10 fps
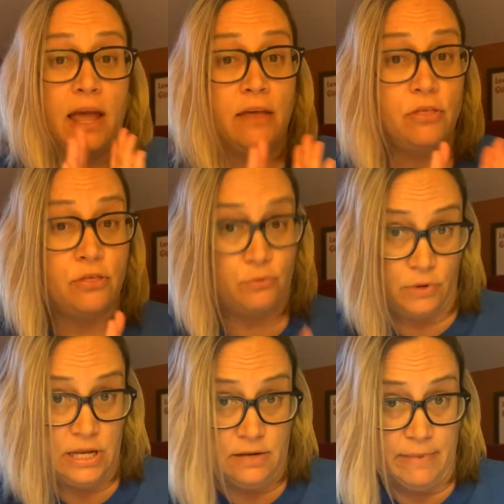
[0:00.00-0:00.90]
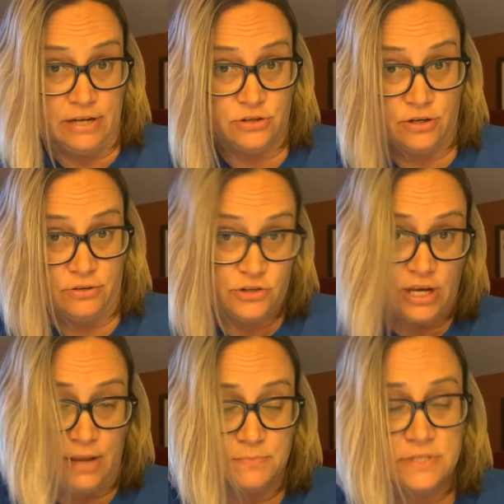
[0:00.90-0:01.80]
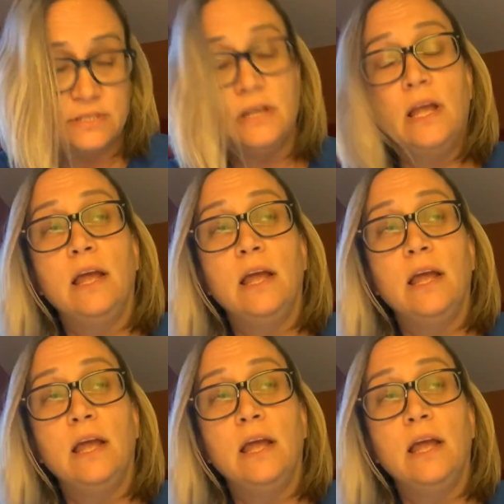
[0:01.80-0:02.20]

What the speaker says: and three-dimensional shapes.